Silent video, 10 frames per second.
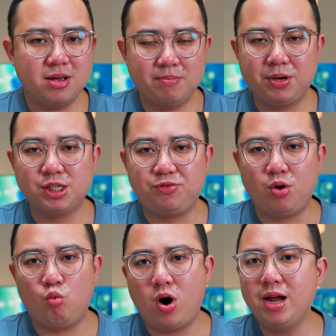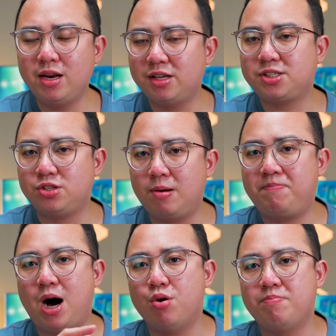Because for one, it is not
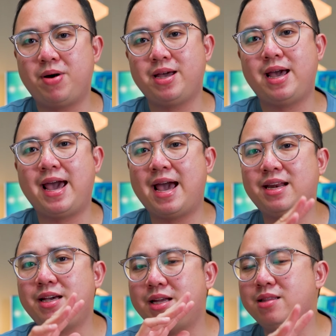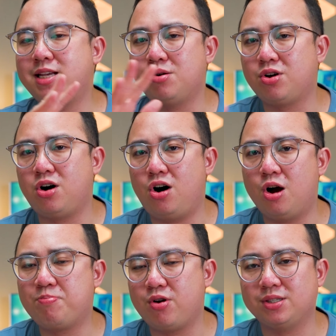powered by any Intel
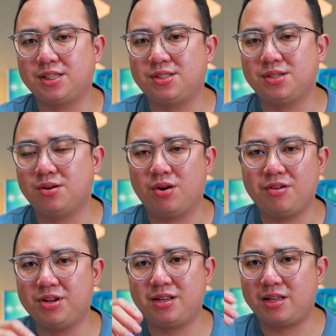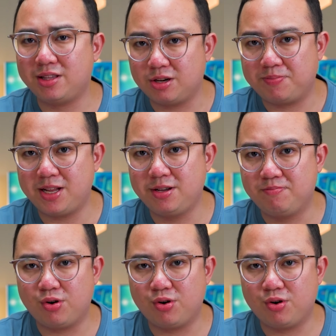Core processor or even an Intel Pentium